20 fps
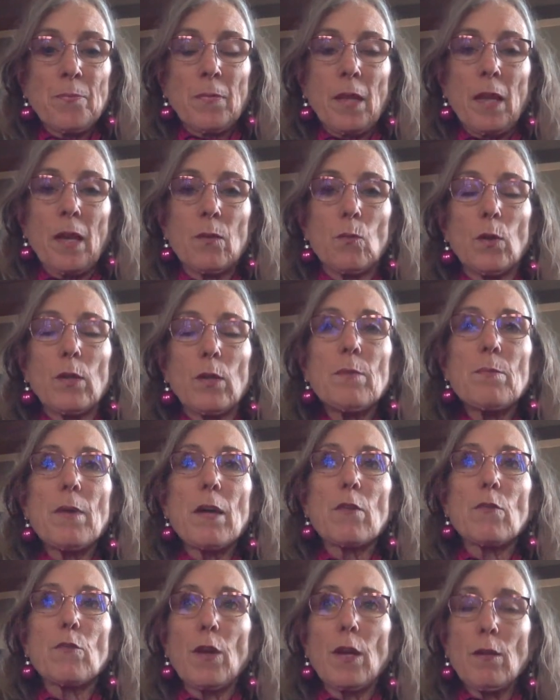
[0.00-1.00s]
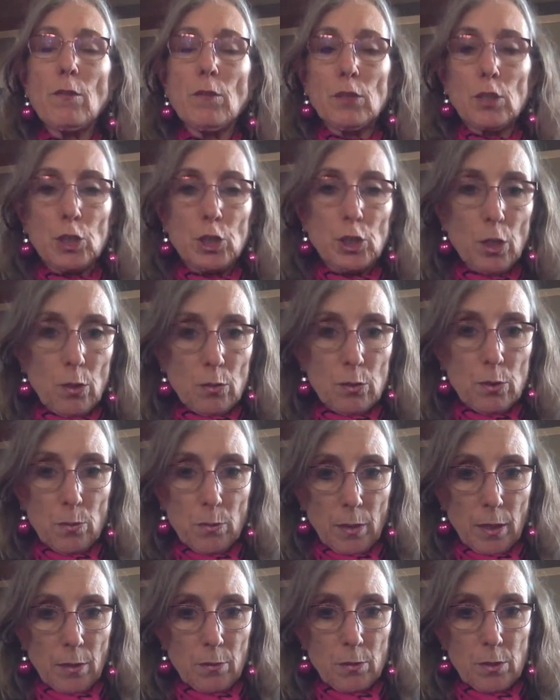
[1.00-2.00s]
And one of my favorite shows
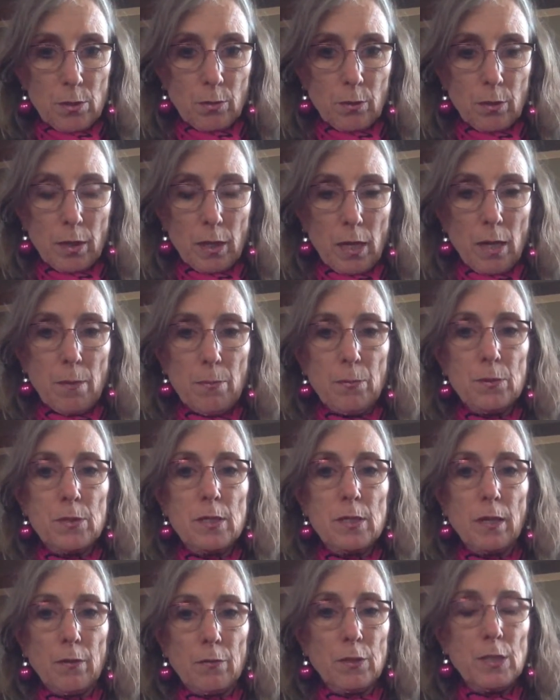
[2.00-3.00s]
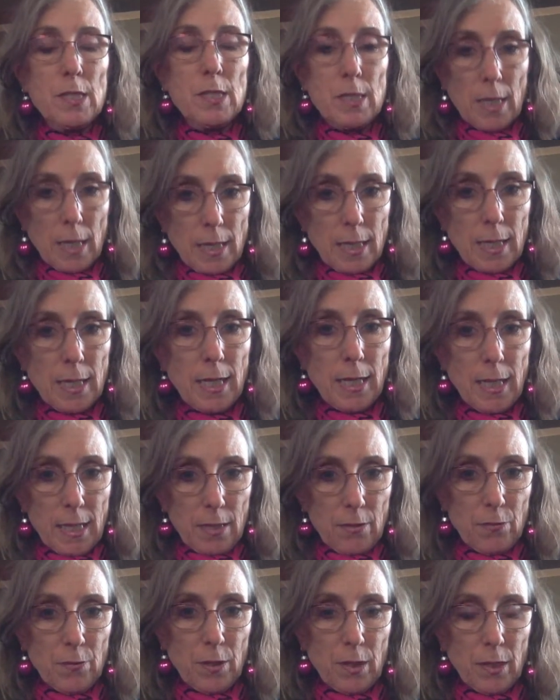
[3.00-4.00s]
when I was growing up was every Sunday
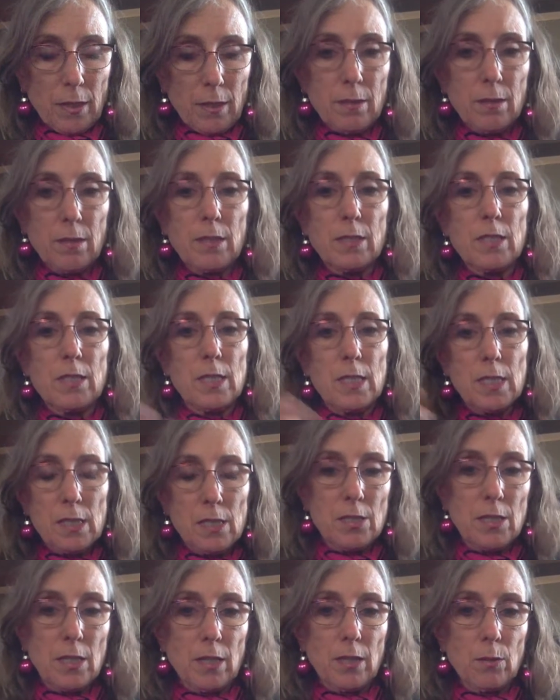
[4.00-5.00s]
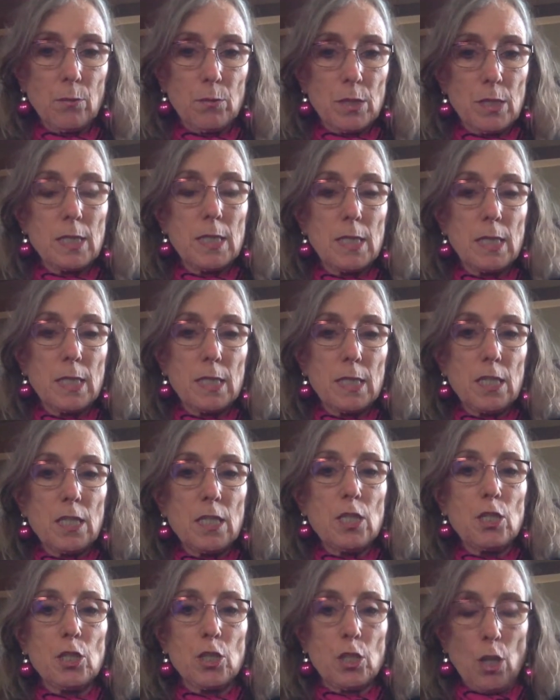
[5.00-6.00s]
evening, there was a Disney
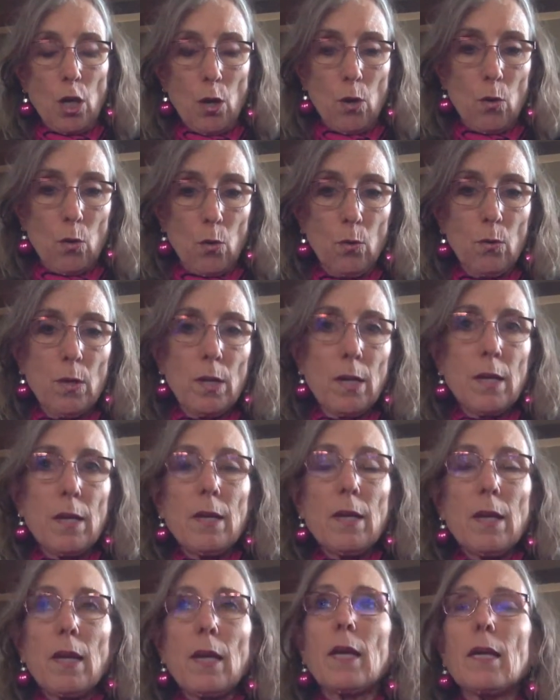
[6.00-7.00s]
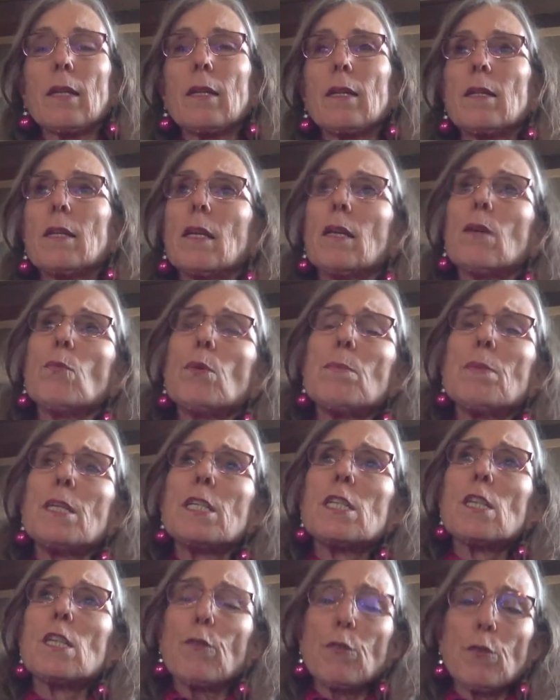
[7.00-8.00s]
show. And it would be
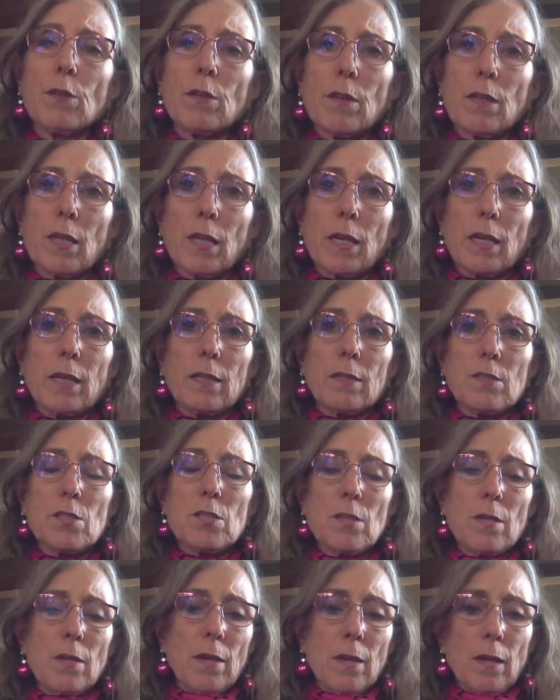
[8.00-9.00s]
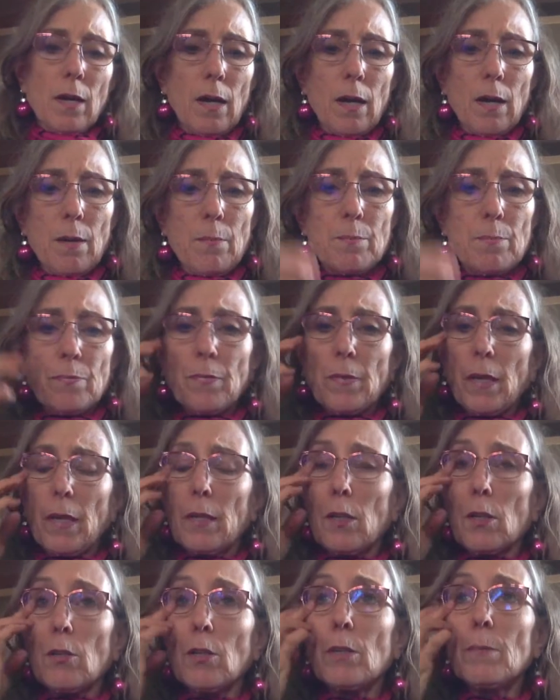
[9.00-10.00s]
different things. And
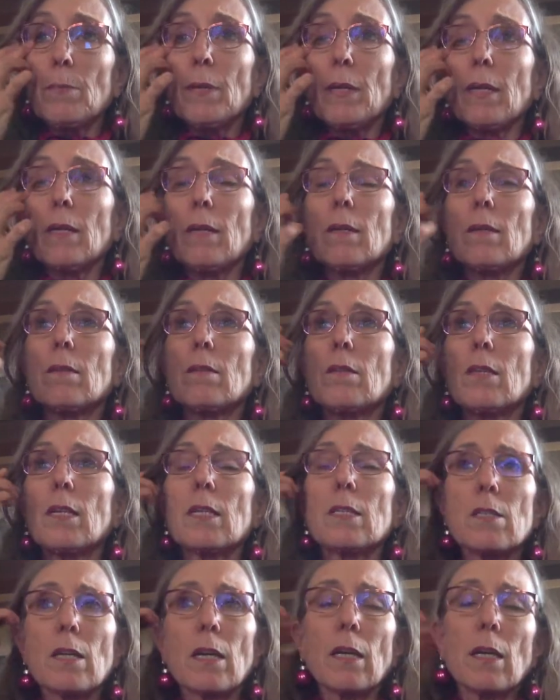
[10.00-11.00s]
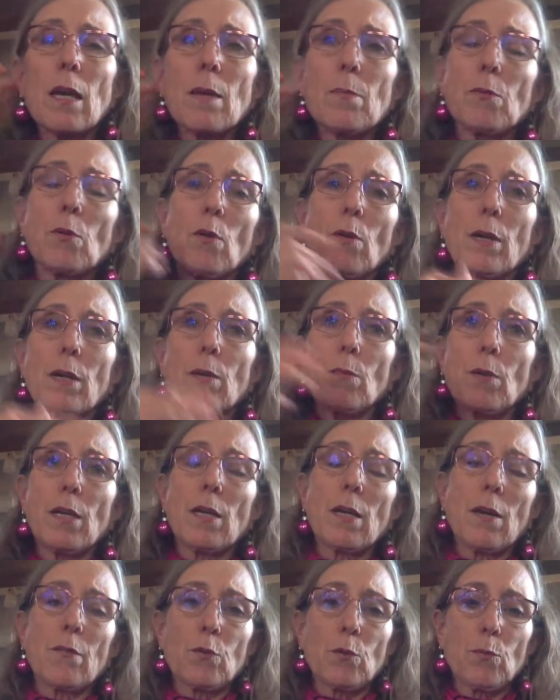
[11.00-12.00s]
it could be things that kept going week
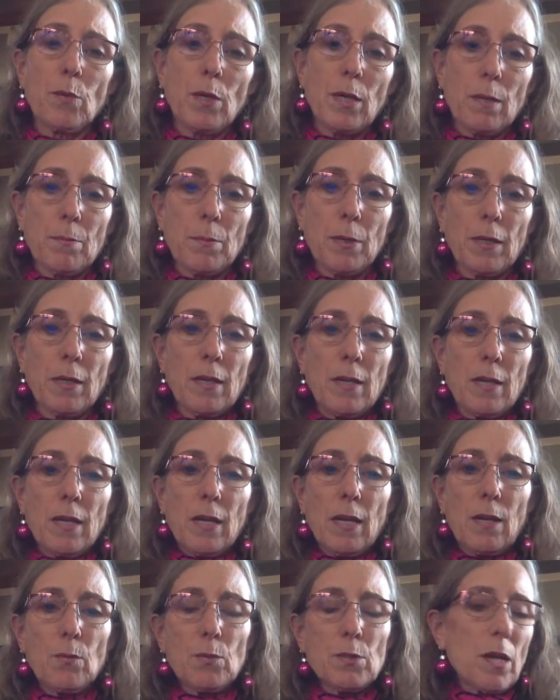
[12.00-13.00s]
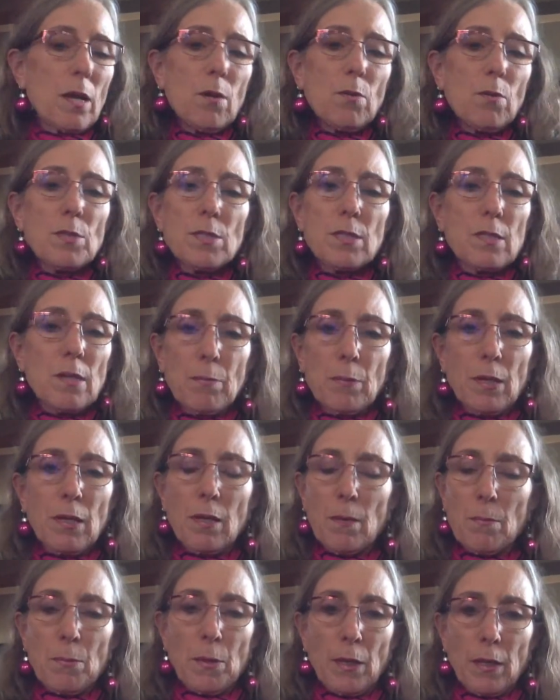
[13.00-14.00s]
after week, but it was always something
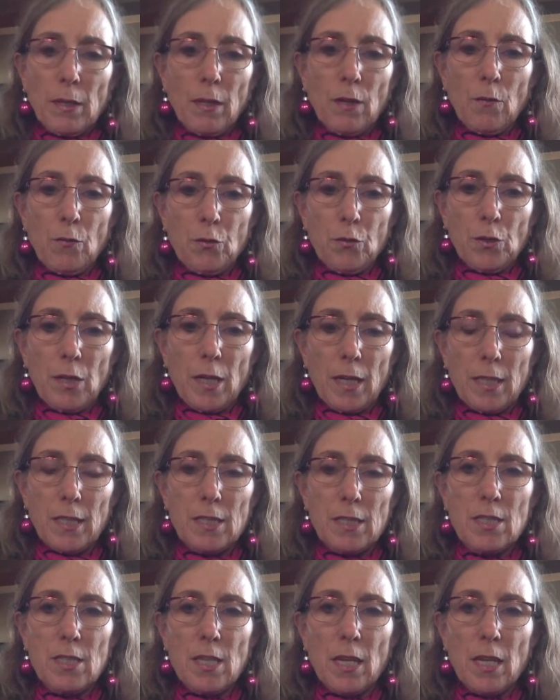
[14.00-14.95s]
appealing for kids.